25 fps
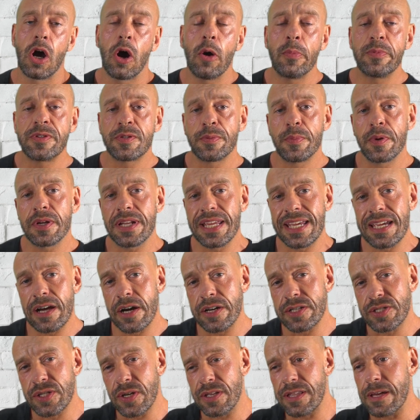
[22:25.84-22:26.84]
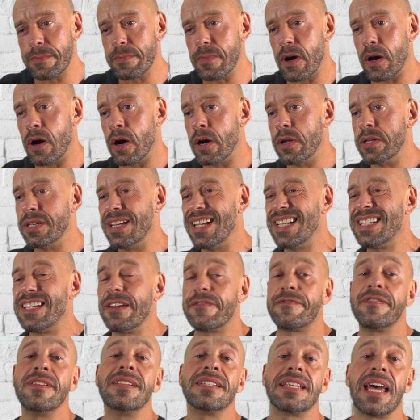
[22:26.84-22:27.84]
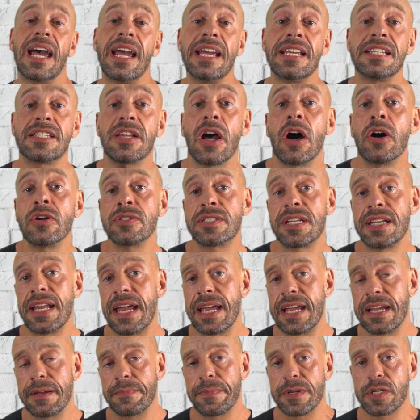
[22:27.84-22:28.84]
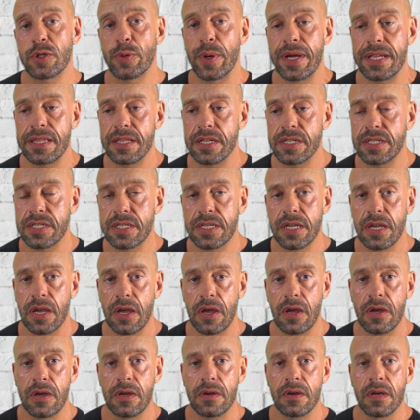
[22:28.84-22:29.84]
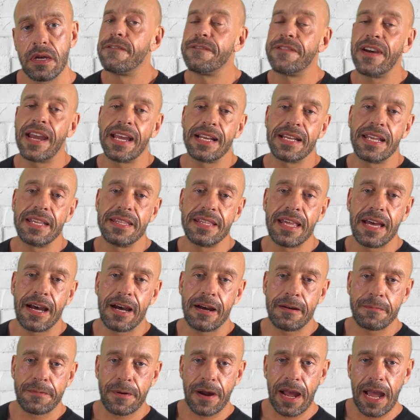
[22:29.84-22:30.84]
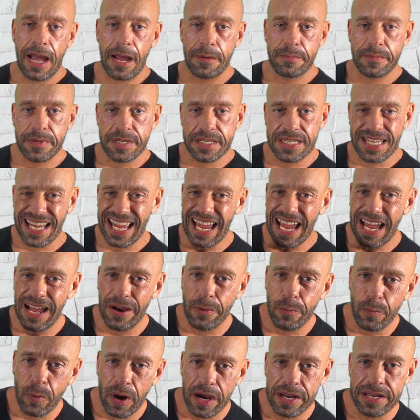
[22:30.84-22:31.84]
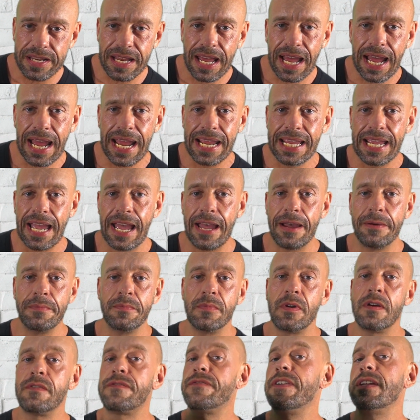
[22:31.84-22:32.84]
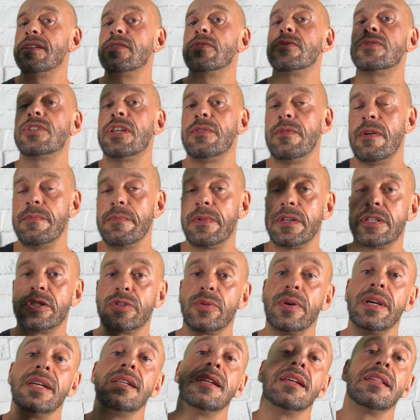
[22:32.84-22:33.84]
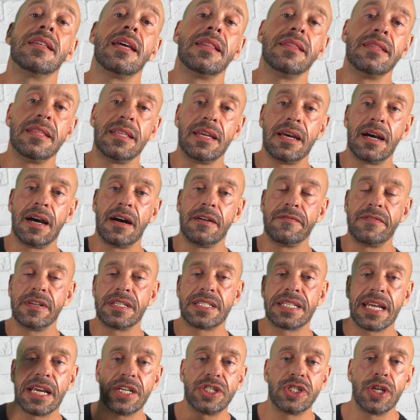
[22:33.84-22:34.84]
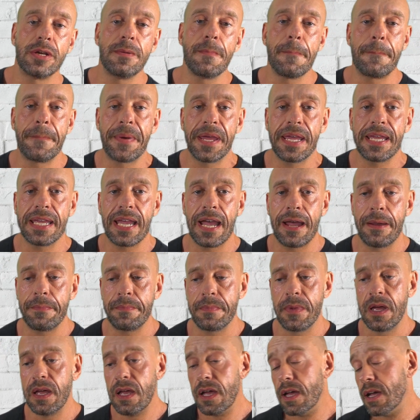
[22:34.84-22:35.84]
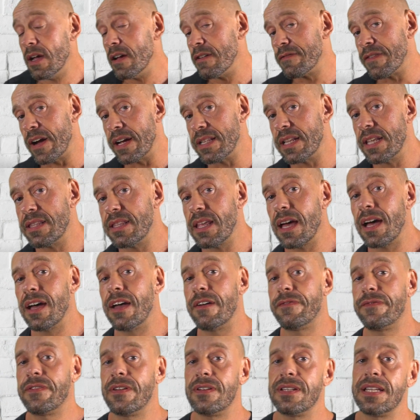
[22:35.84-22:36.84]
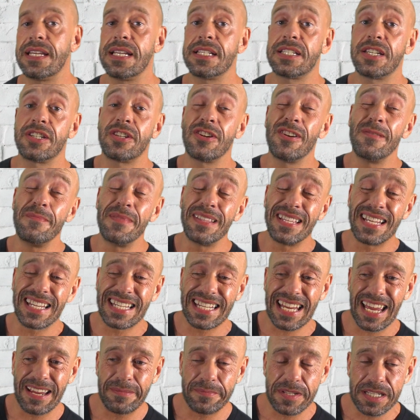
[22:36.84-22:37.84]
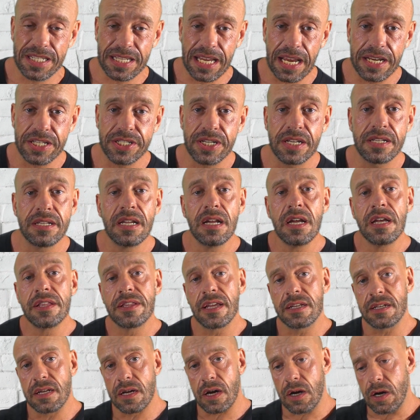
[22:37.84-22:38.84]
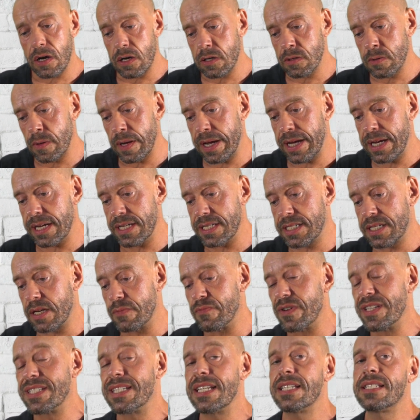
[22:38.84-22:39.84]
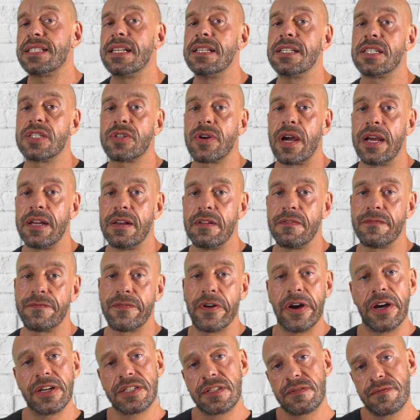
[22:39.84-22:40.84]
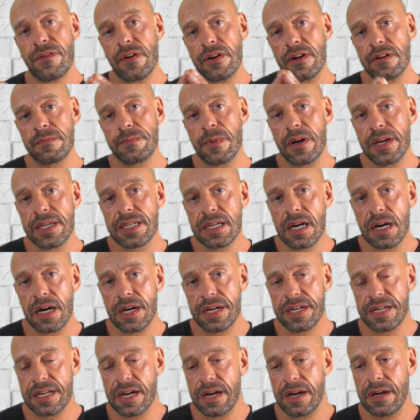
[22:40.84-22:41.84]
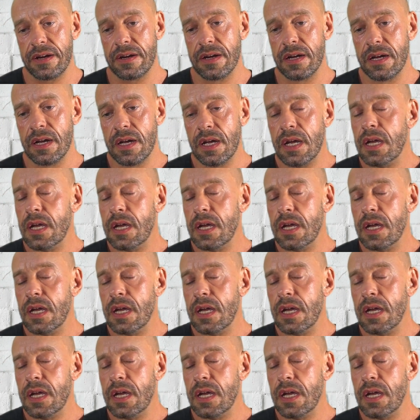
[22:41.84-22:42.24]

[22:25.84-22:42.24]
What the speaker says: Optimally, I'd do them on different days, alternating between the two. Failing that, perhaps 1 a.m, a feed or two in between, and then the other session p.m. Failing that, if you need to do them in the same session, then always resistance training first, followed by cardio.